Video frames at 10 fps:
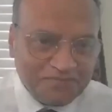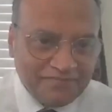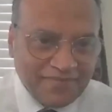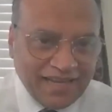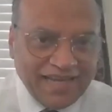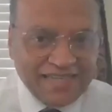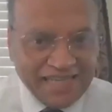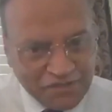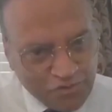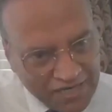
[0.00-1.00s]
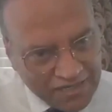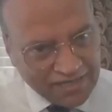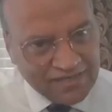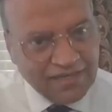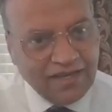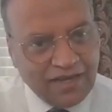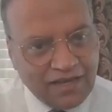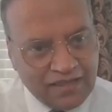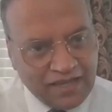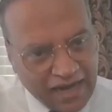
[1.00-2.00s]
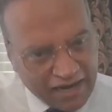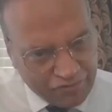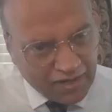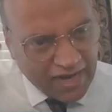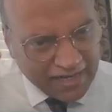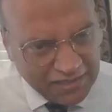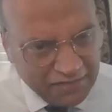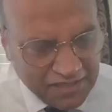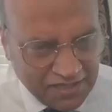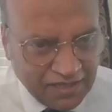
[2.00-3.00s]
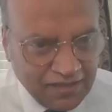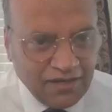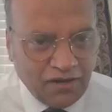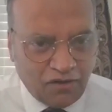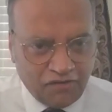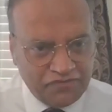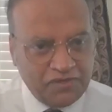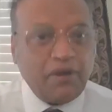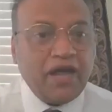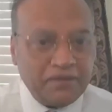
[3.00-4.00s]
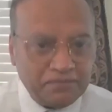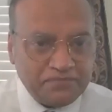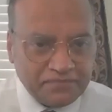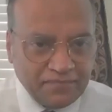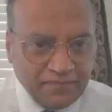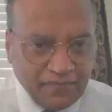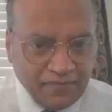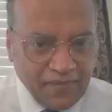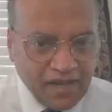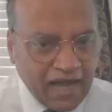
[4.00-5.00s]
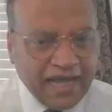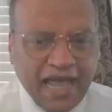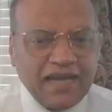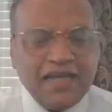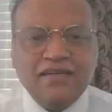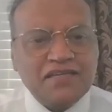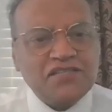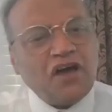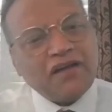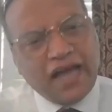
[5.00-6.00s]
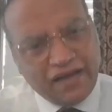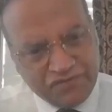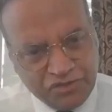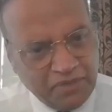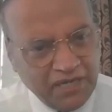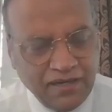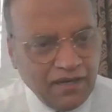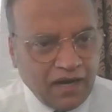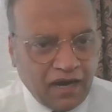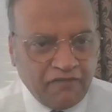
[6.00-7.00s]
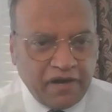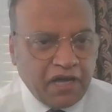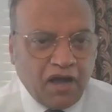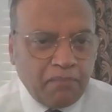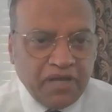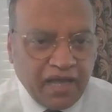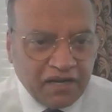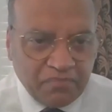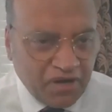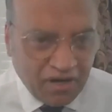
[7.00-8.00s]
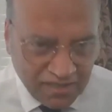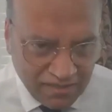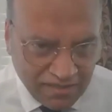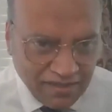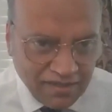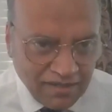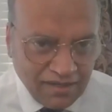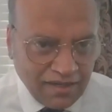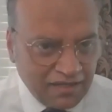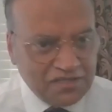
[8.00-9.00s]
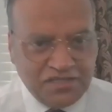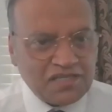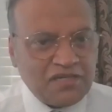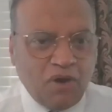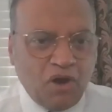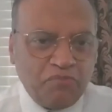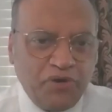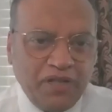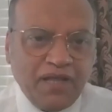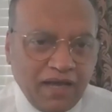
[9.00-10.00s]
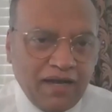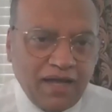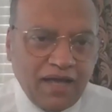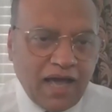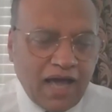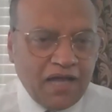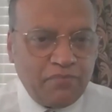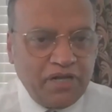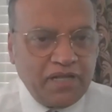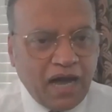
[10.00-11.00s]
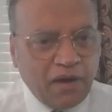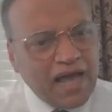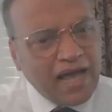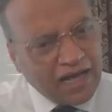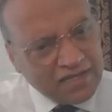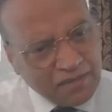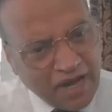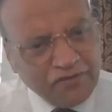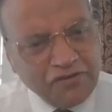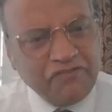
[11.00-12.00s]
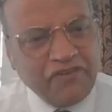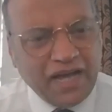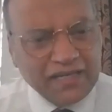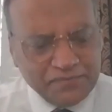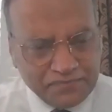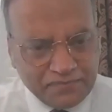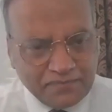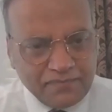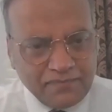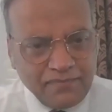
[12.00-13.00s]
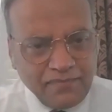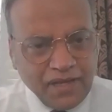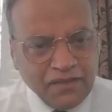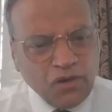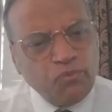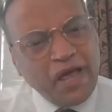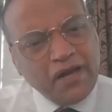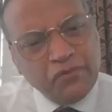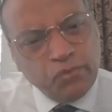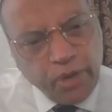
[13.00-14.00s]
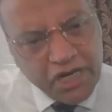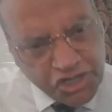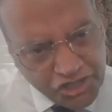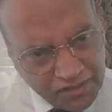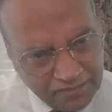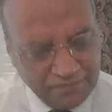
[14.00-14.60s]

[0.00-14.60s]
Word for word: it increases the electrical activity of the brain. And again, it does not have to be a very complicated process. It is just about breathing in and breathing out. And as a matter of fact, the very wish